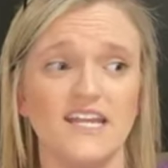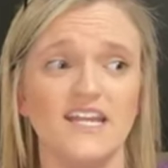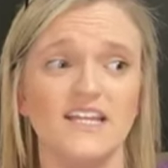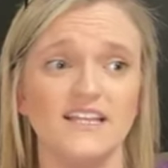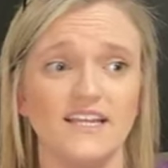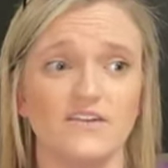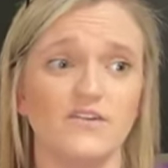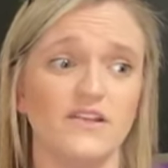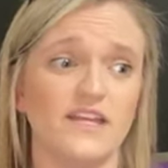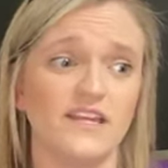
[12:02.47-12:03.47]
It
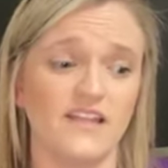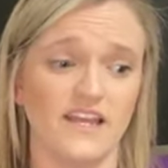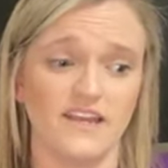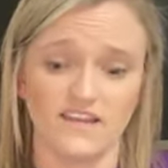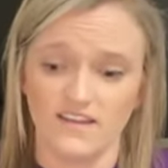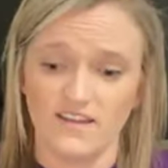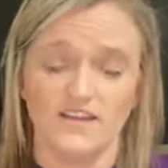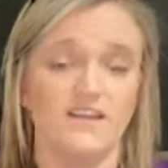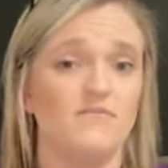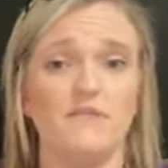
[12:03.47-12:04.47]
literally like
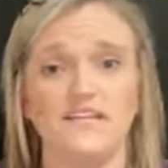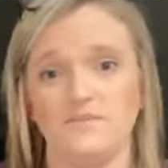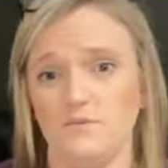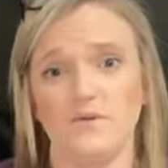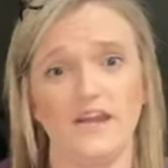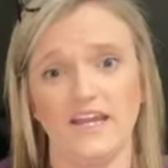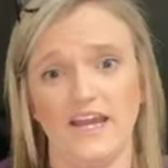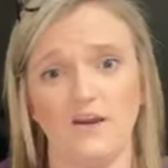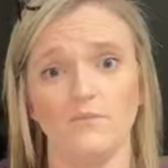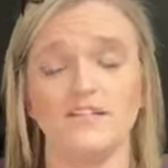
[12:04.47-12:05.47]
makes me break
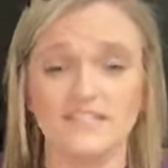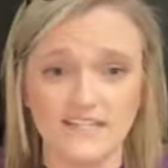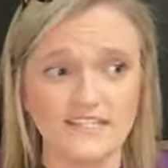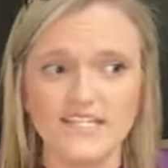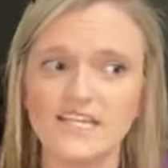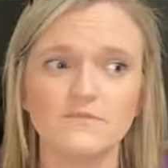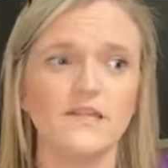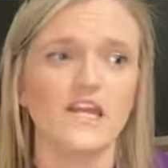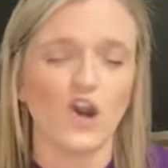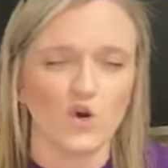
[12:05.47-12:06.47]
out. But Scentsy has
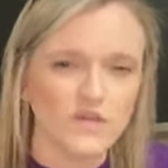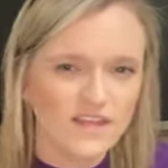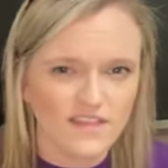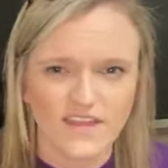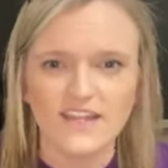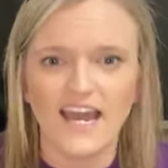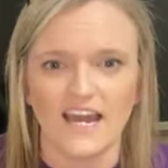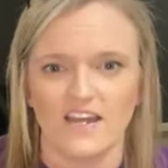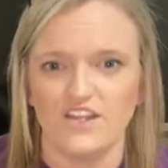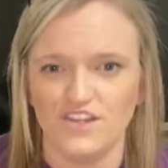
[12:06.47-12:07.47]
been the only thing that
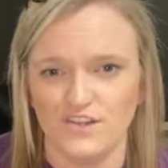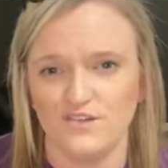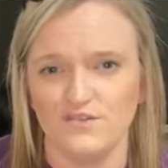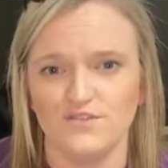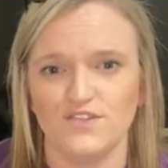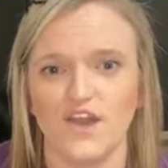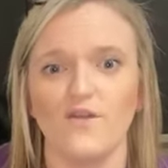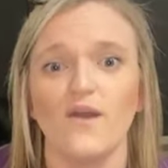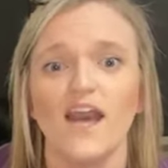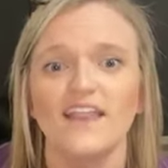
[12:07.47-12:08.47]
I can use.
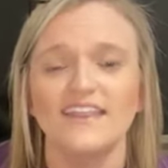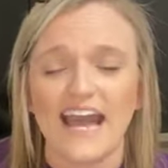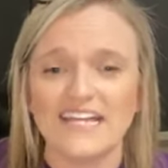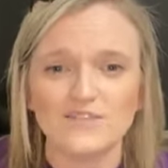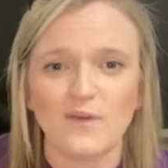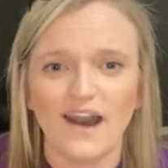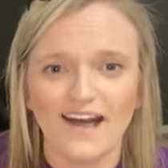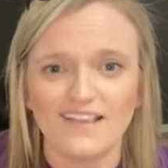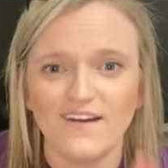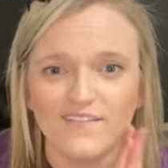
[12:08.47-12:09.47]
So that's why
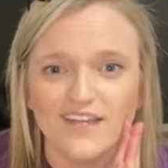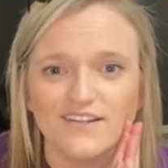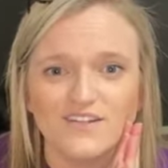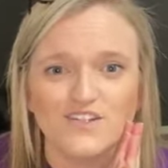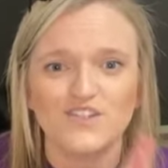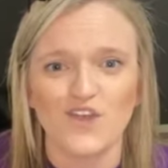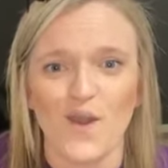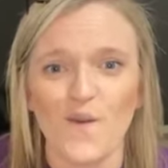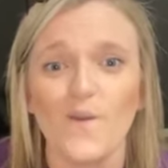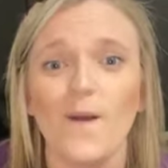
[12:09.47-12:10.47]
I love it
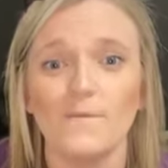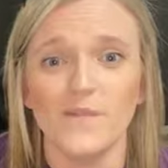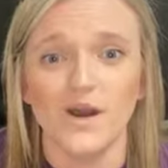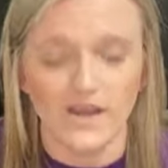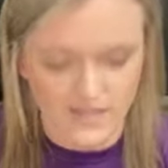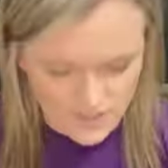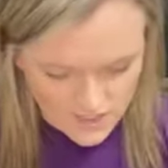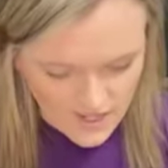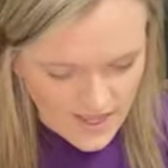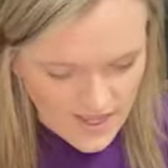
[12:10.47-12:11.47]
so much.
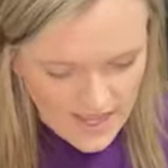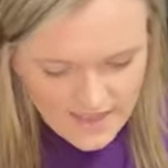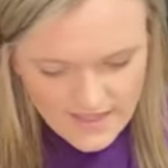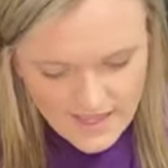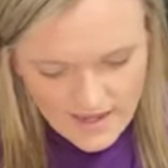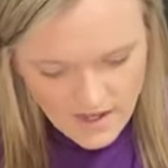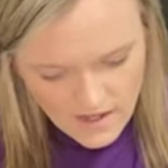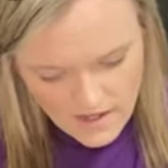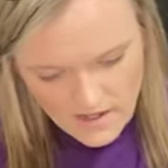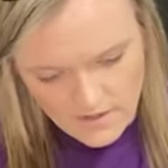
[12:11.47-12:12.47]
And then
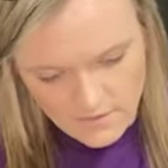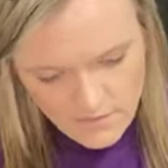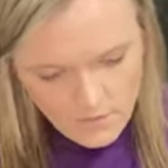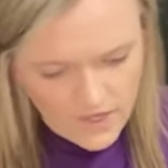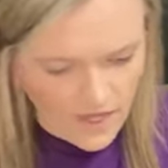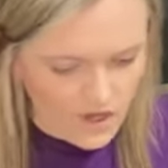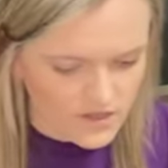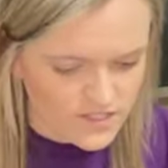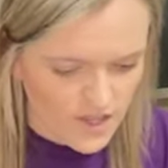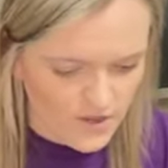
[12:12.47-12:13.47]
um, we
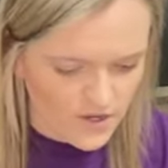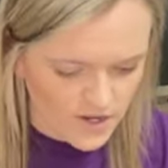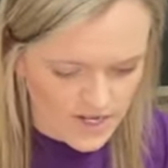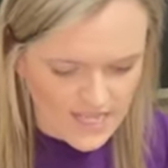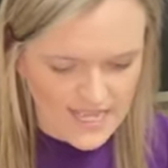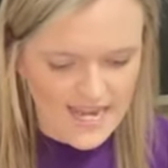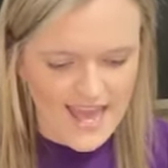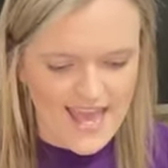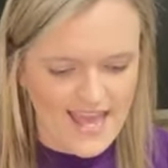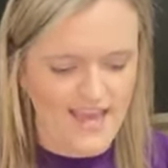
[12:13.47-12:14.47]
also, you're going to get
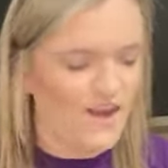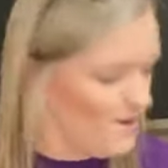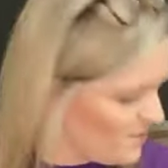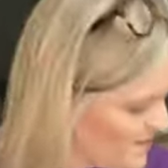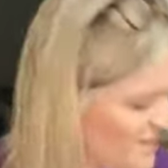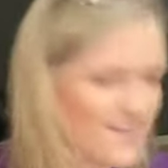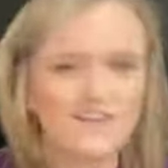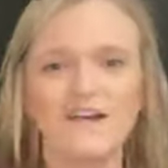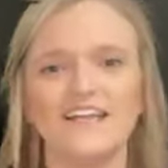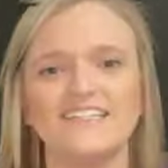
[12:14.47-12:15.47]
a, oh, we just talked
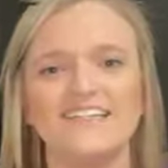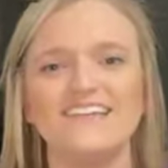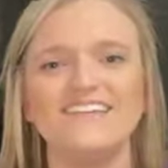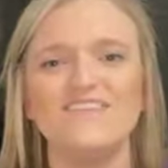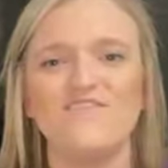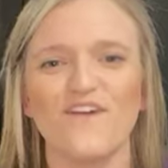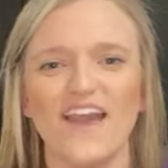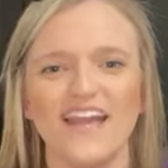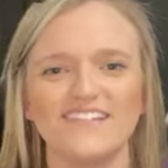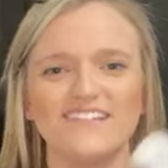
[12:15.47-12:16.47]
about Scentsy
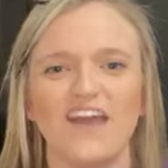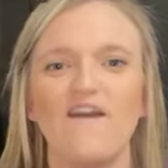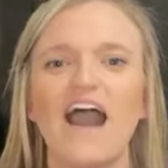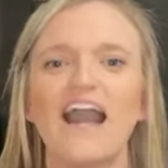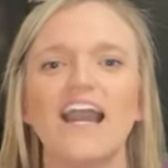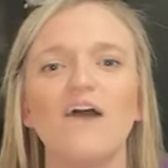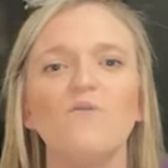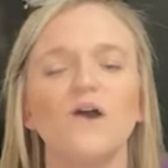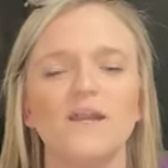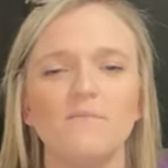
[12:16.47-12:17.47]
Fresh. So I got
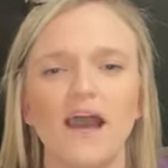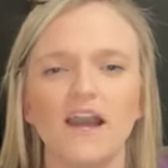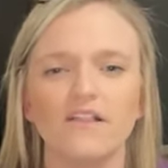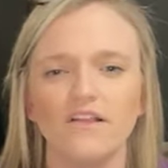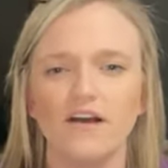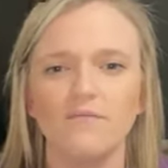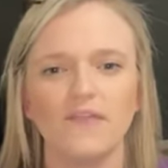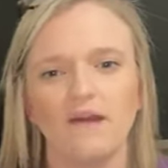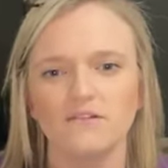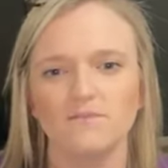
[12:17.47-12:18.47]
one in my club
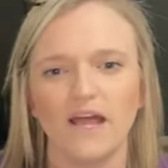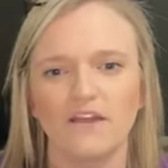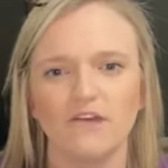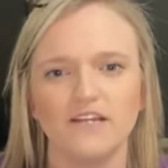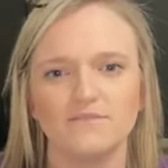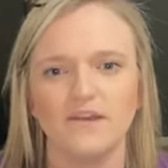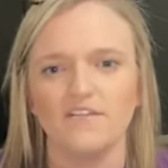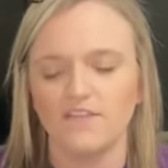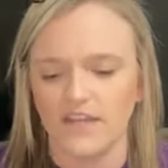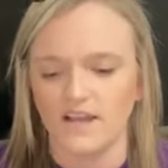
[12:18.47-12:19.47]
that was black raspberry
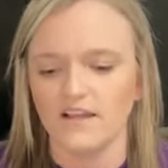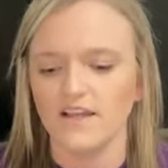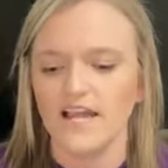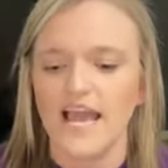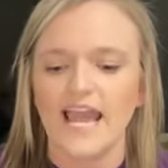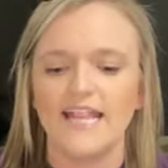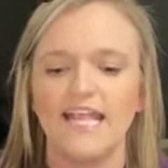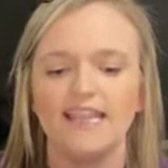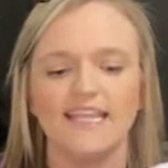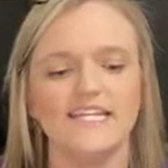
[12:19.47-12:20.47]
vanilla. And
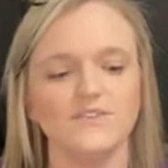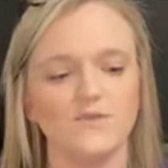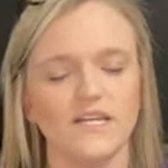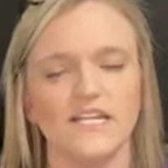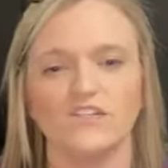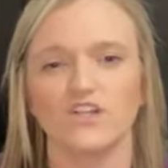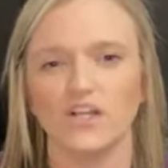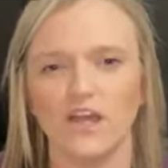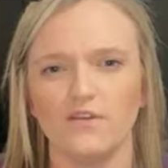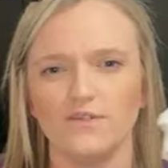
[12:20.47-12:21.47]
then this one is
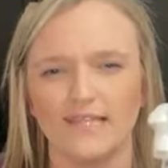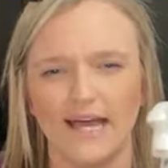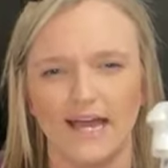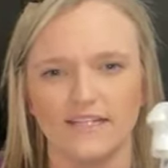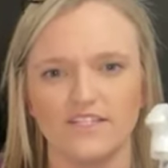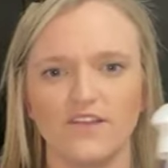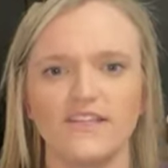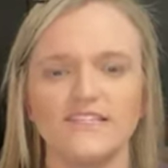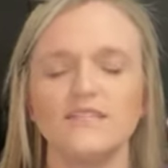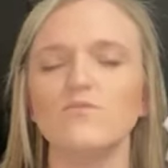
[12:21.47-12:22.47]
clothesline. So
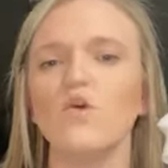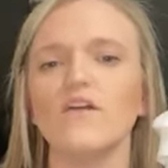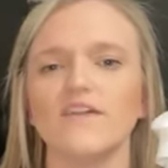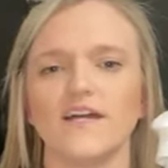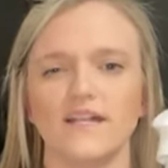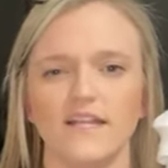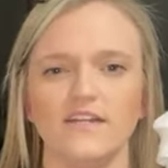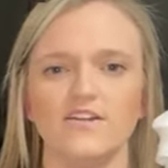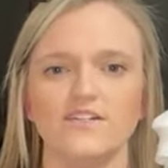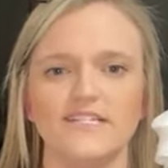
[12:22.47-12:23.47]
this is more of a
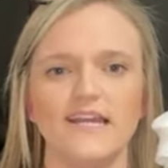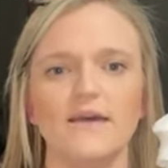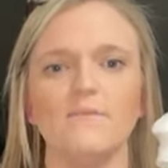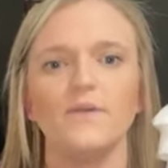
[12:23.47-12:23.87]
cleaner scent.